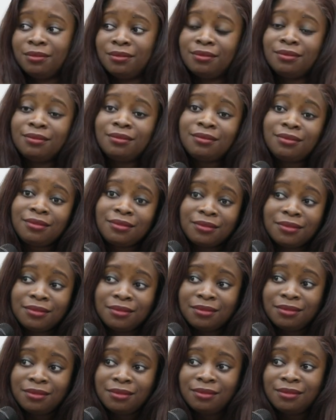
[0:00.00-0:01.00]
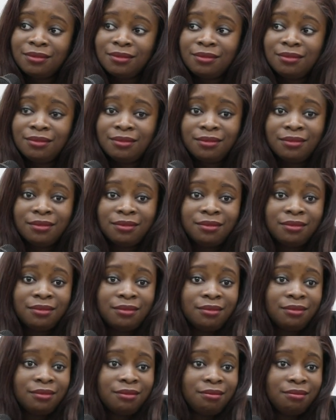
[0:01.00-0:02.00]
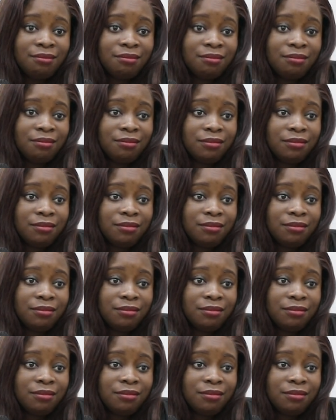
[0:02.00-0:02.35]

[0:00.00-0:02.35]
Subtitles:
No one is speaking in this clip.